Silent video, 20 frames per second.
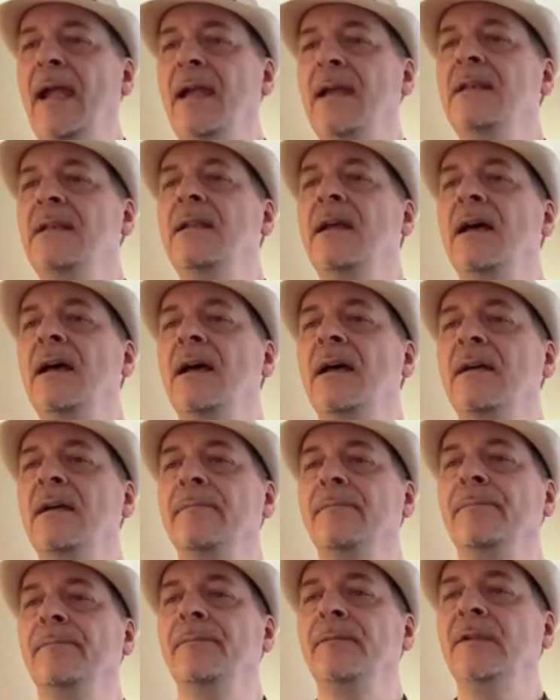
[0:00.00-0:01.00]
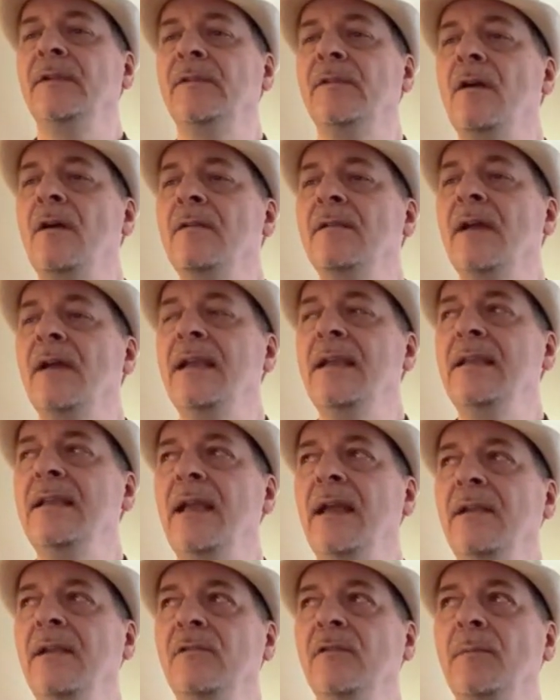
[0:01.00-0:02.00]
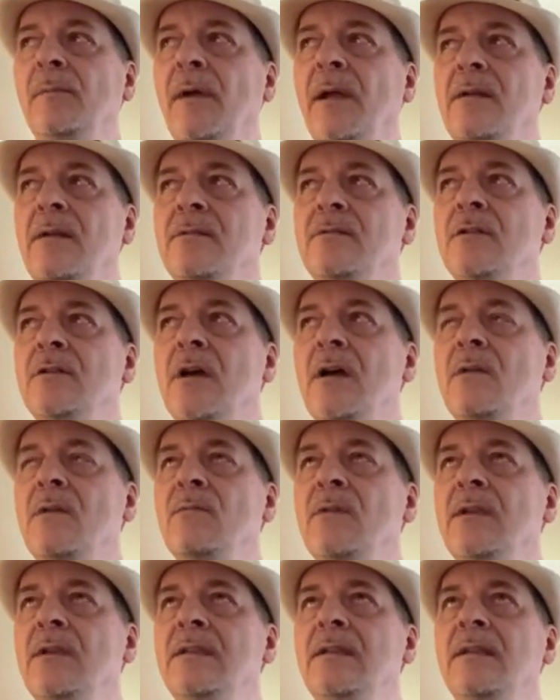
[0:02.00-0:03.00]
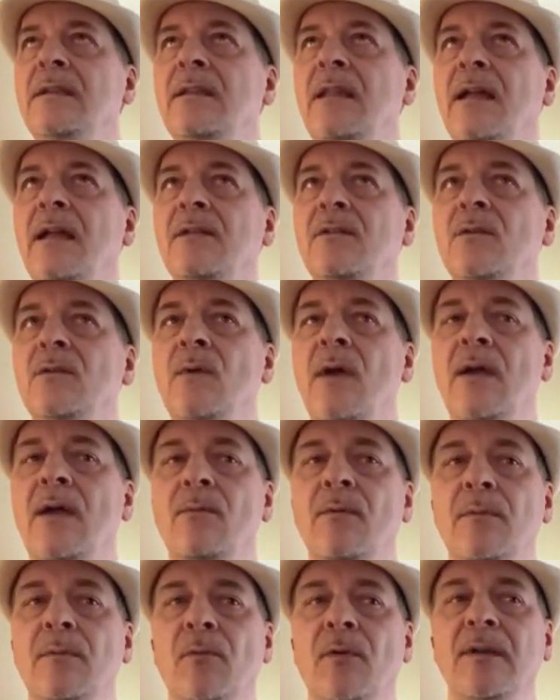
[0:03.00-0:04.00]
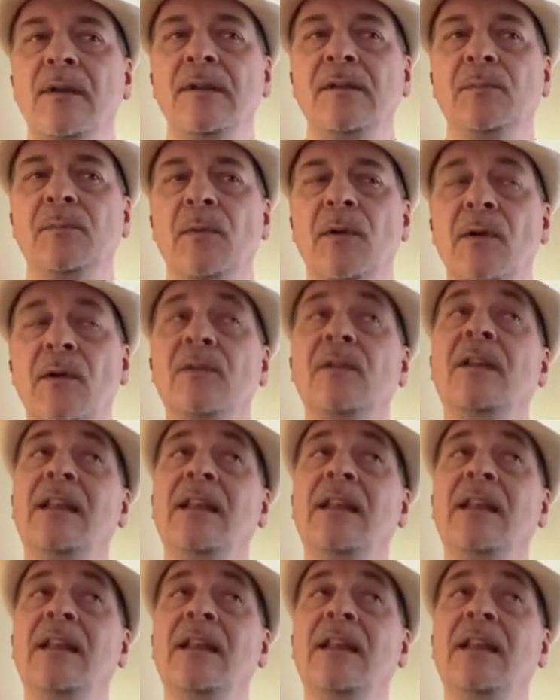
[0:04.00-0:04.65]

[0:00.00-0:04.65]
And the song Tiny Dancer by Elton John when he did that duet with Britney Spears.